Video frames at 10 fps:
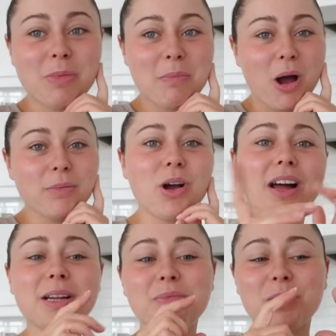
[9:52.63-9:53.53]
my mom
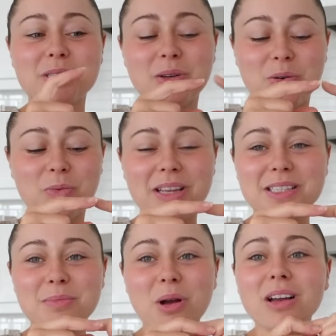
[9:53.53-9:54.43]
got him those little
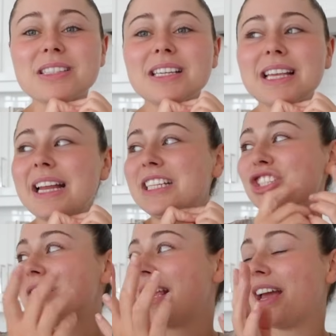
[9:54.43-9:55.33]
raisin boxes and he
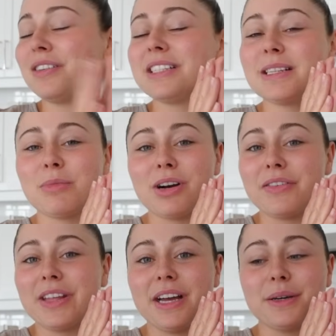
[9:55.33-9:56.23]
just carries them
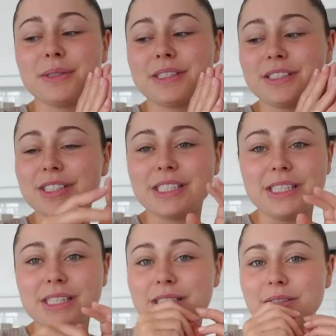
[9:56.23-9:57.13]
around the house and just
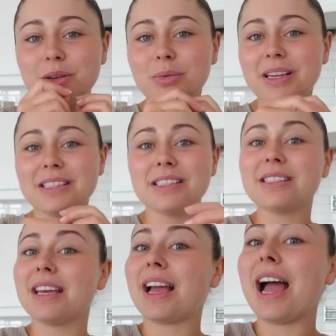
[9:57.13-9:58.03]
eats his little
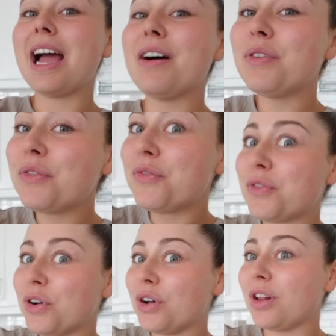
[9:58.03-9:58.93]
raisins. Like I have a
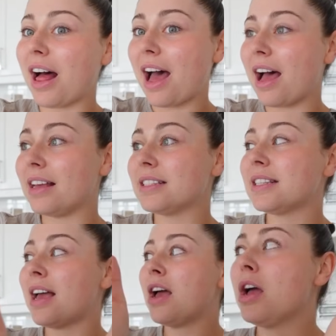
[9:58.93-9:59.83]
full
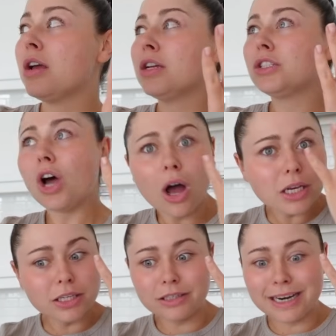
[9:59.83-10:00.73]
ass
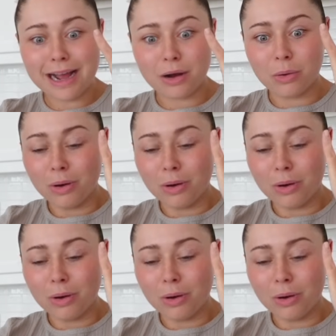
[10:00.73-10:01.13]
toddler now.